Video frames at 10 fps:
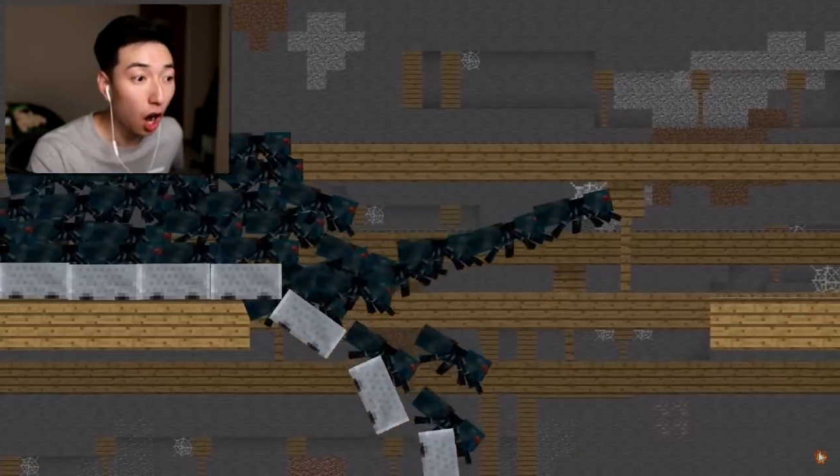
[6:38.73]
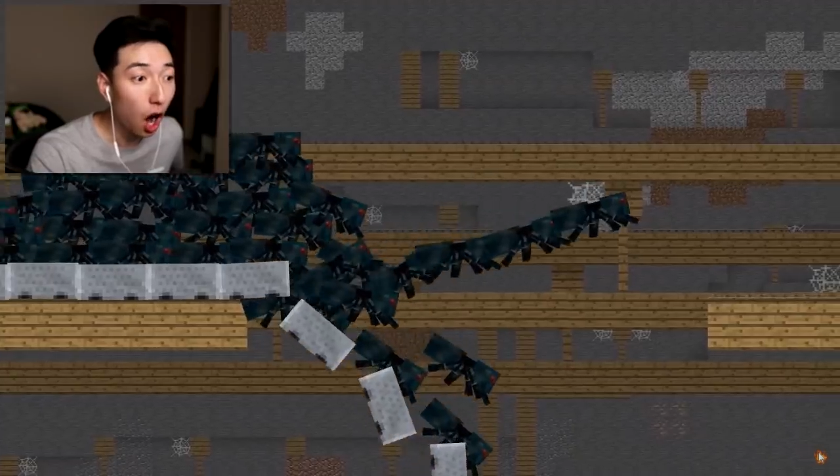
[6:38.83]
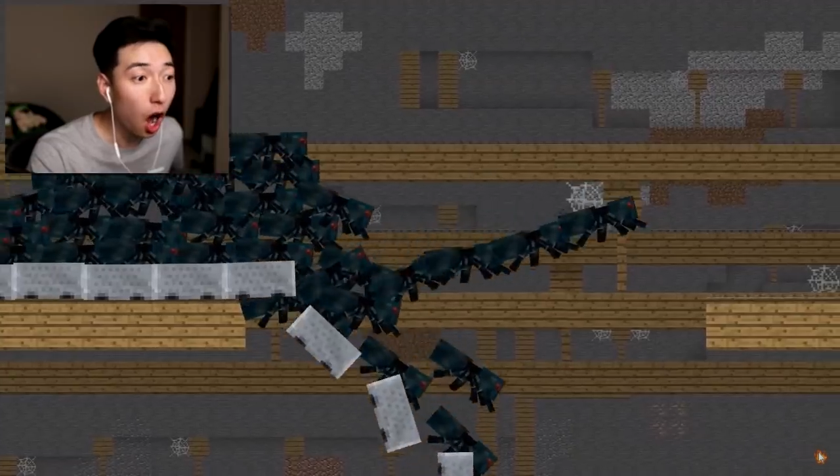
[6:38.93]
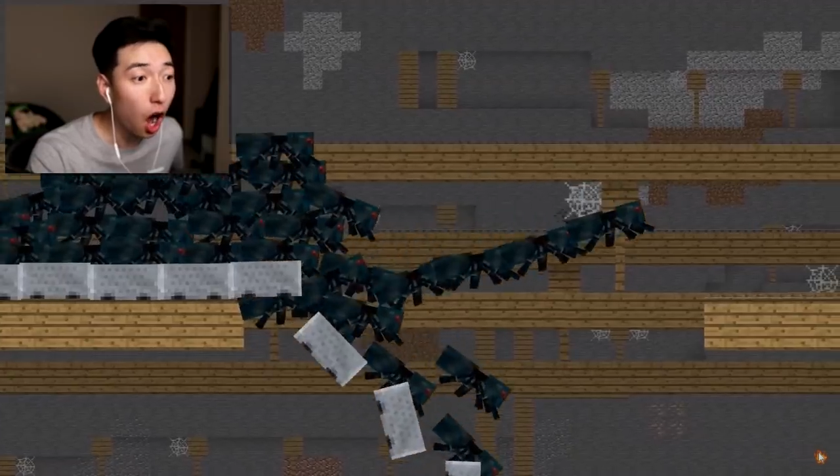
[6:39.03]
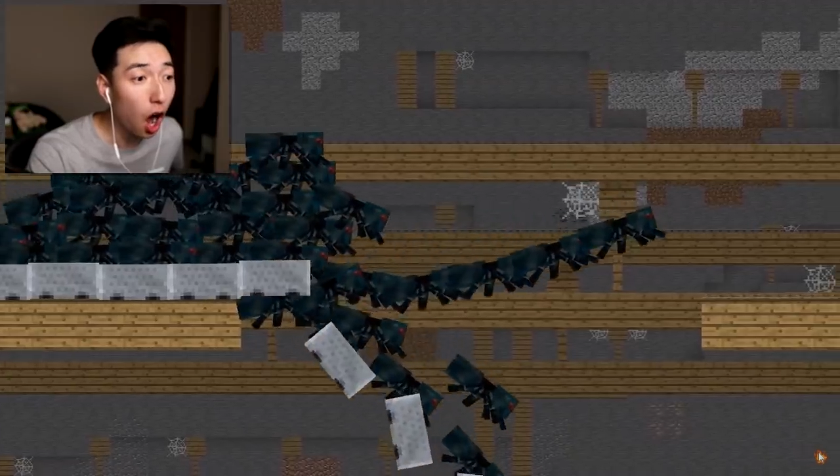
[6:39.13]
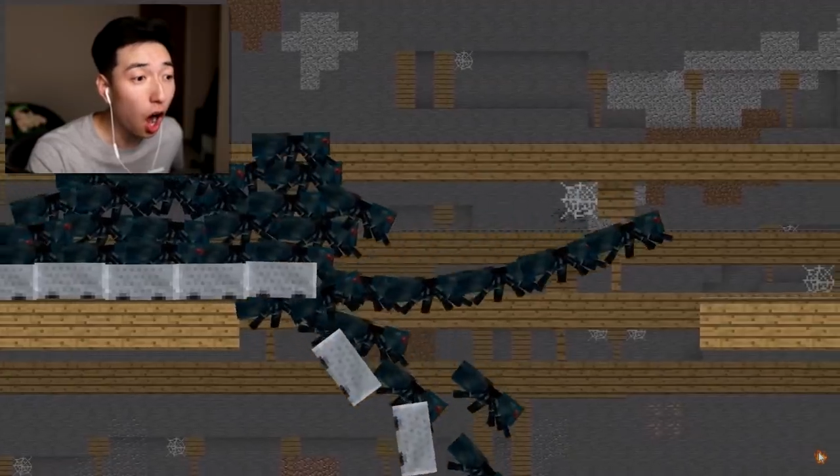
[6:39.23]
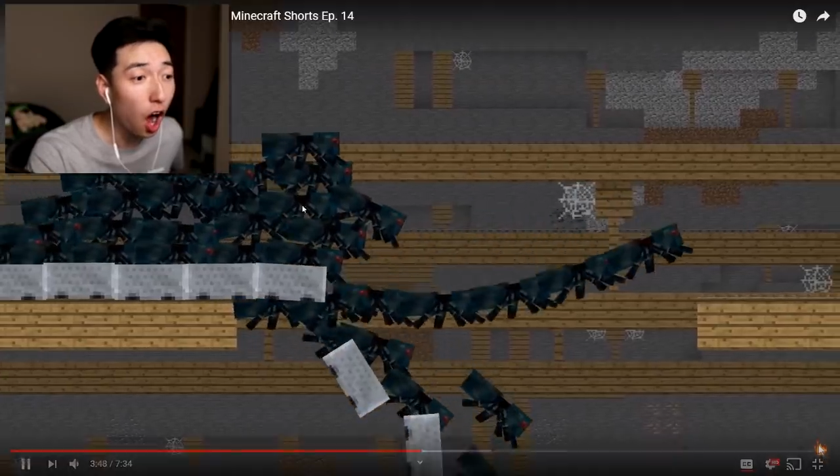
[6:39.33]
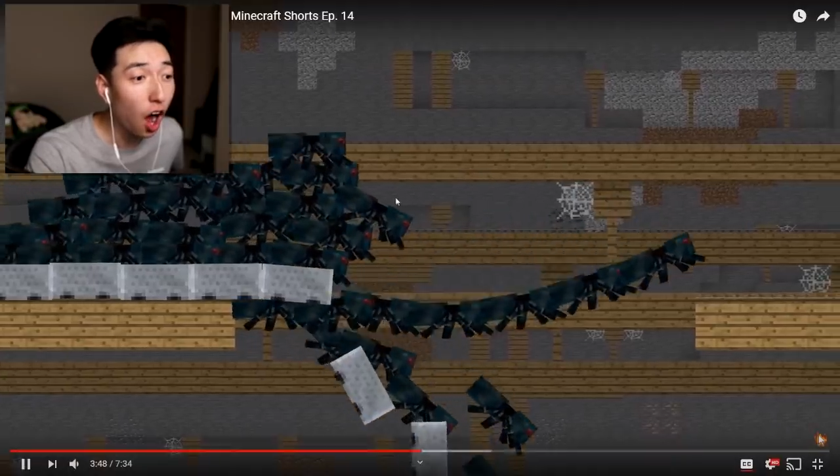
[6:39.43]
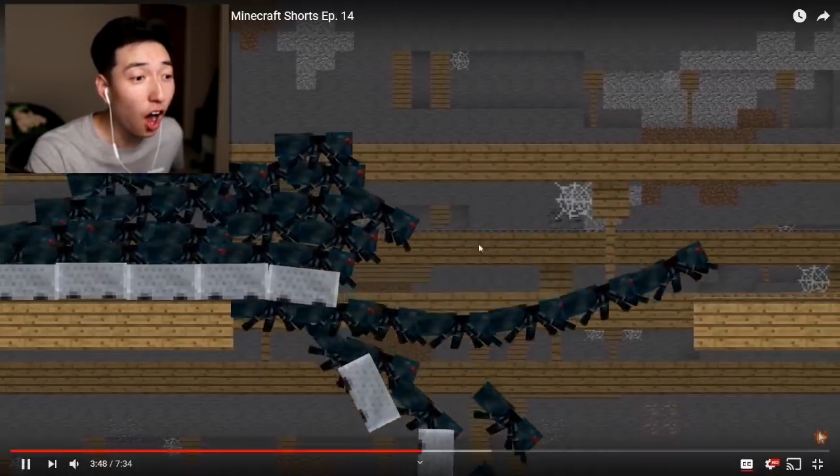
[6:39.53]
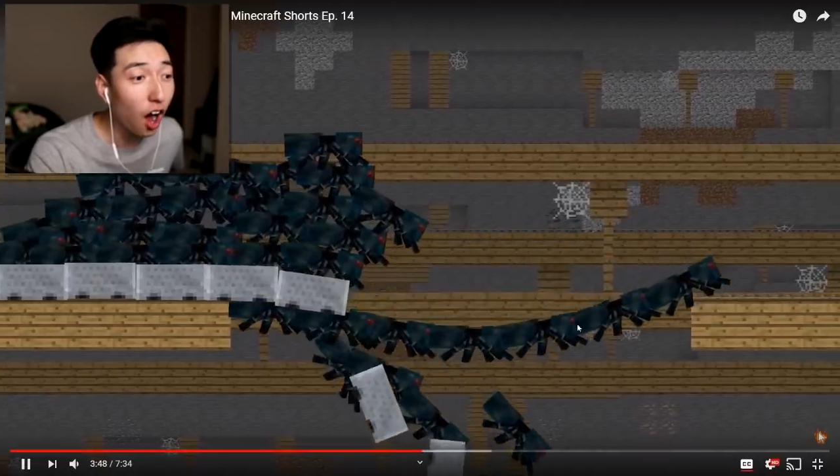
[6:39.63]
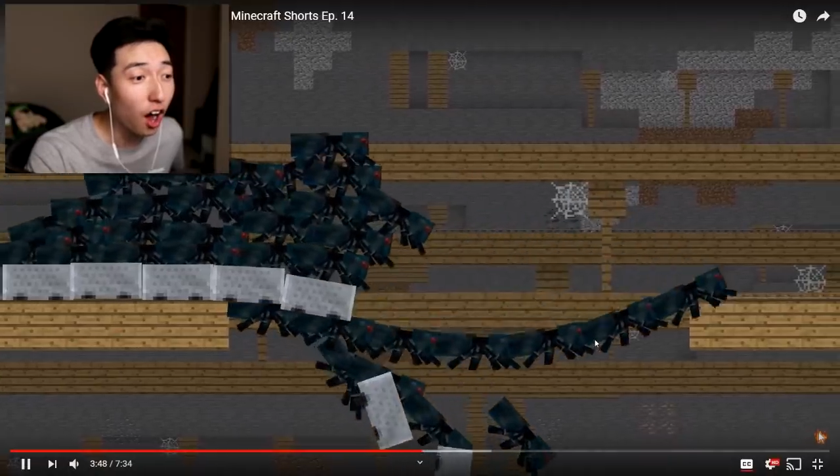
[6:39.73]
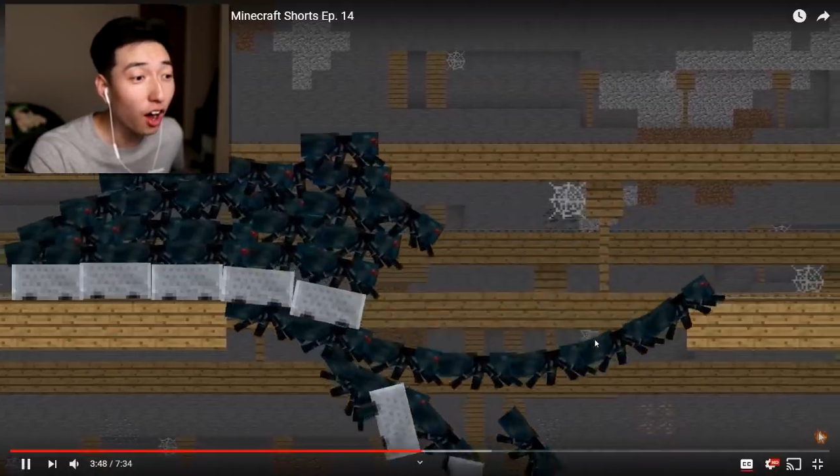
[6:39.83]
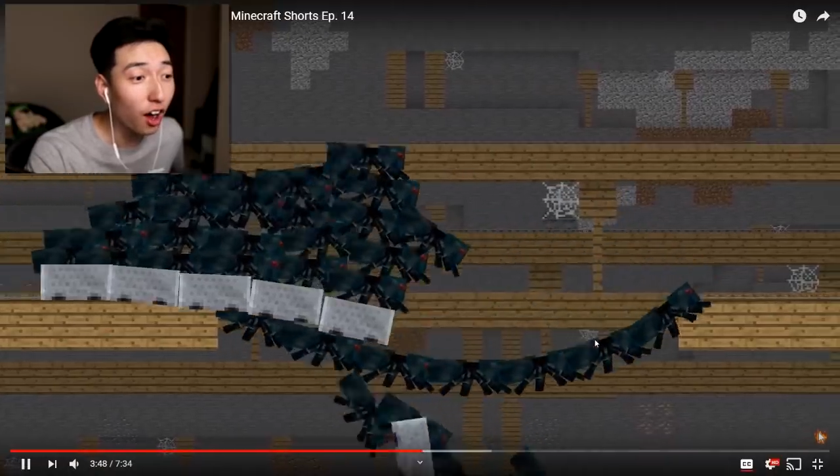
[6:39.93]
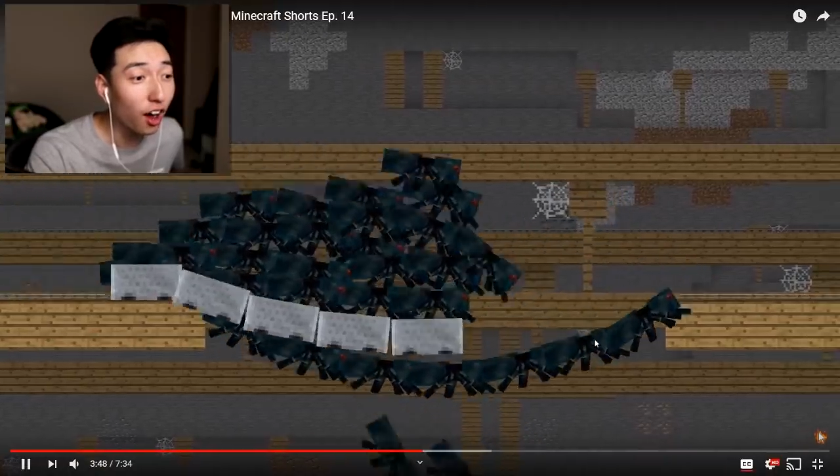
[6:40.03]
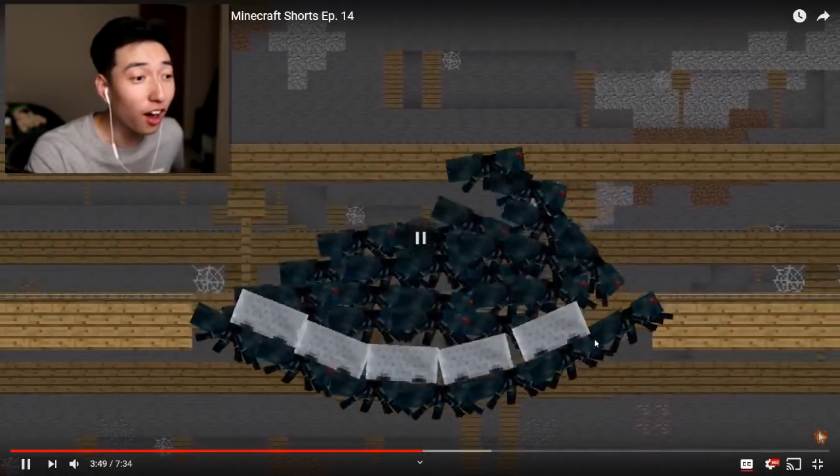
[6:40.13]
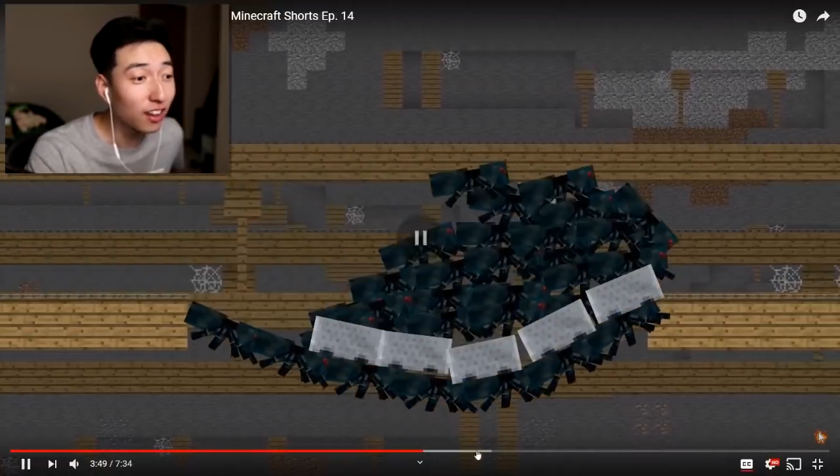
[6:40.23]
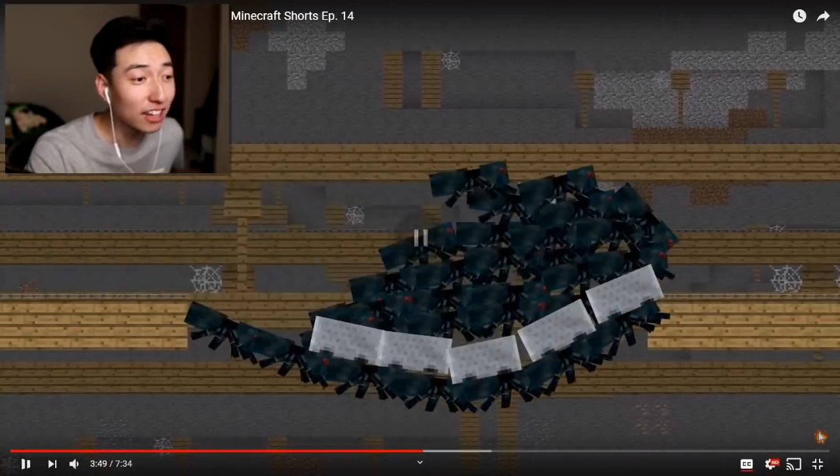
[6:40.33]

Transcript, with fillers: Oh,